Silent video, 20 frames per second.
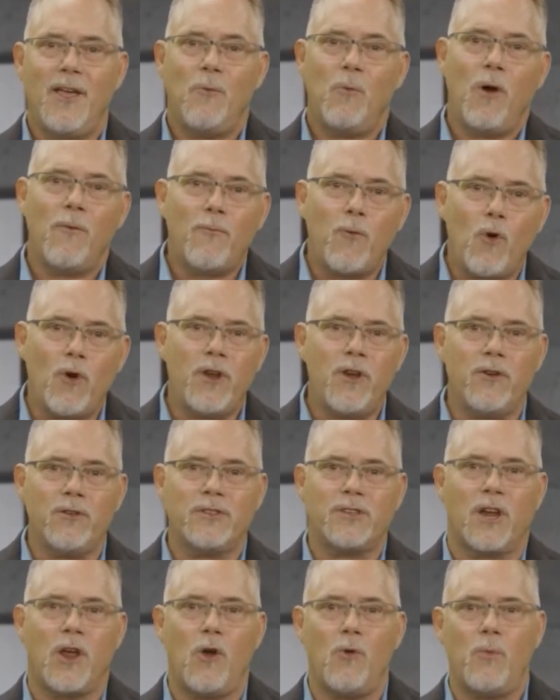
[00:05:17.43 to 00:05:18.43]
Well, 4
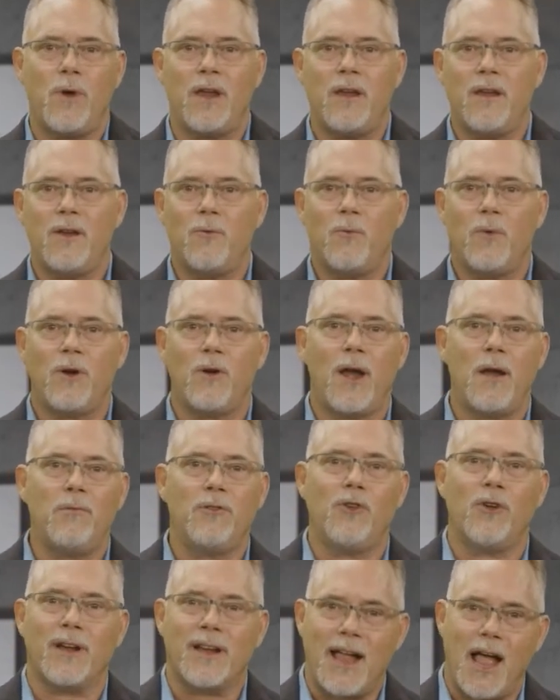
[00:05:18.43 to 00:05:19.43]
years ago, we were able
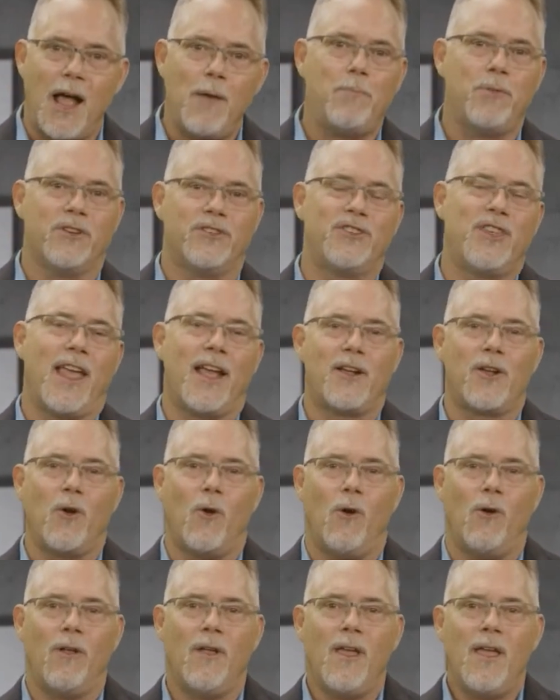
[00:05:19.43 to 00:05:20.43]
to accomplish that
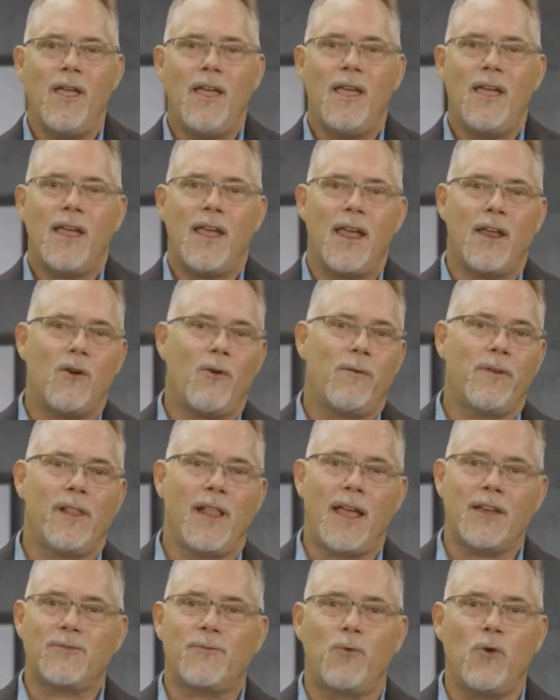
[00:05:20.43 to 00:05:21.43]
goal. And over the
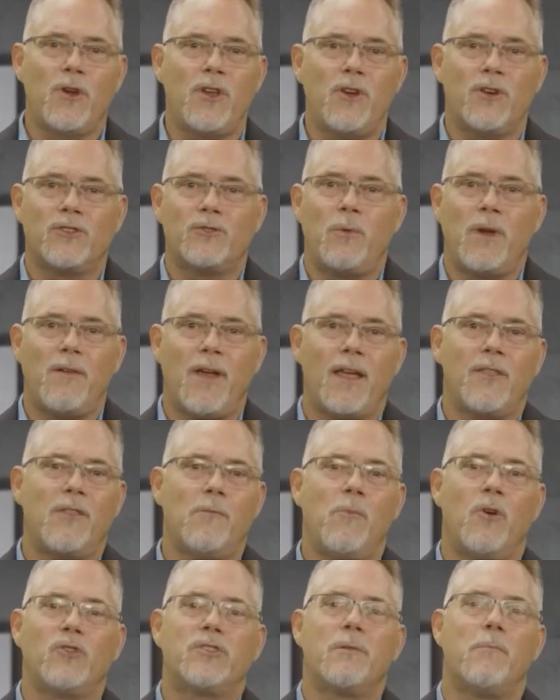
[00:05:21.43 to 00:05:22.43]
last 4 years, we've had the
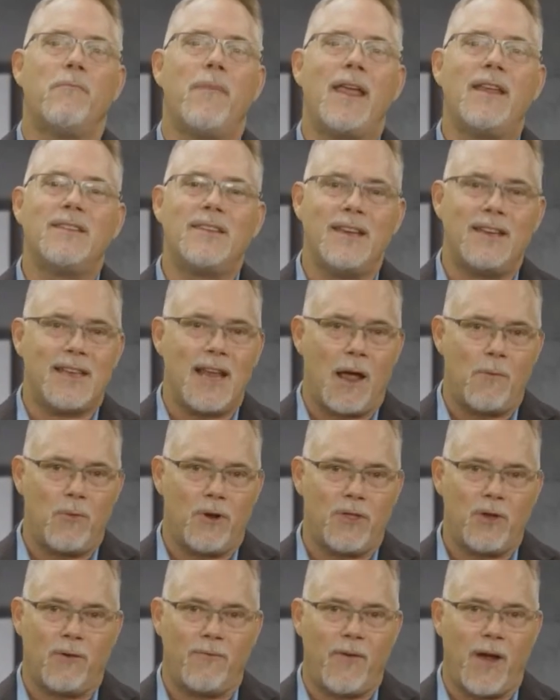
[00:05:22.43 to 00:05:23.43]
most amazing time
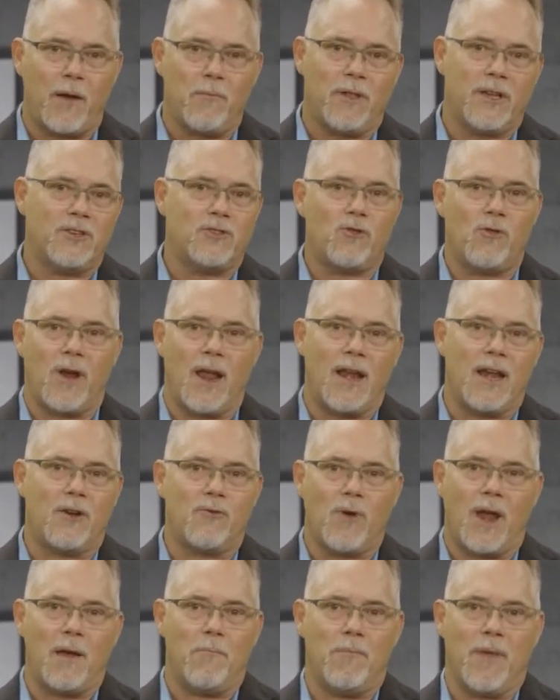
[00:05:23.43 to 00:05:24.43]
with our families, creating
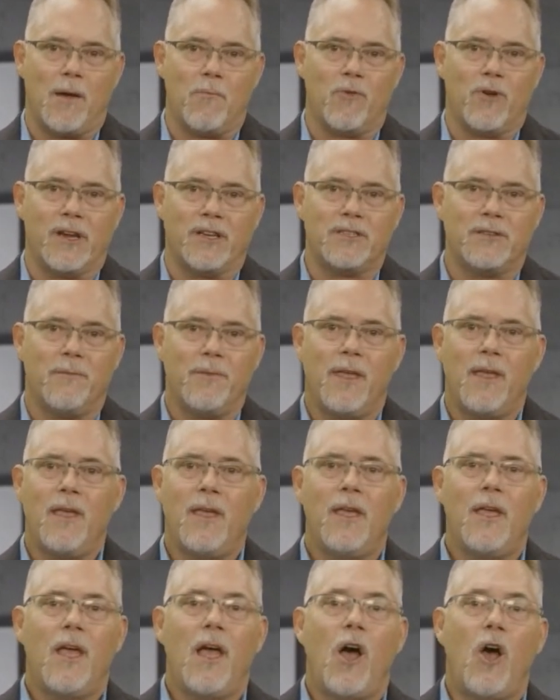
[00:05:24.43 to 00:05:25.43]
great memories.
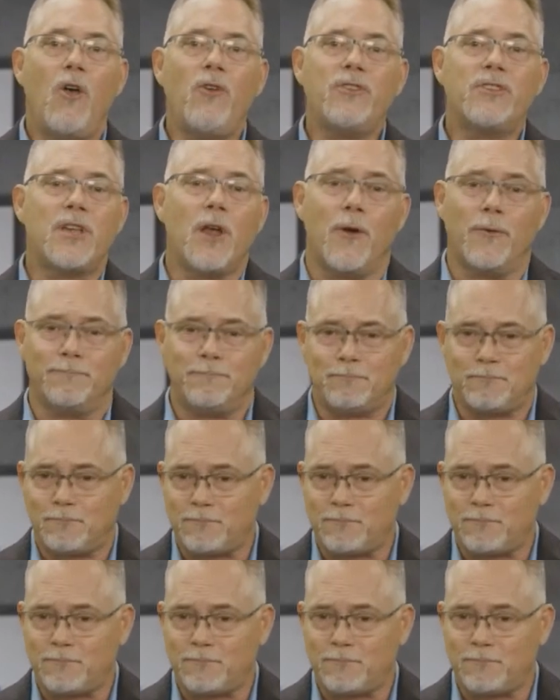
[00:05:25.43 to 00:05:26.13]
Also,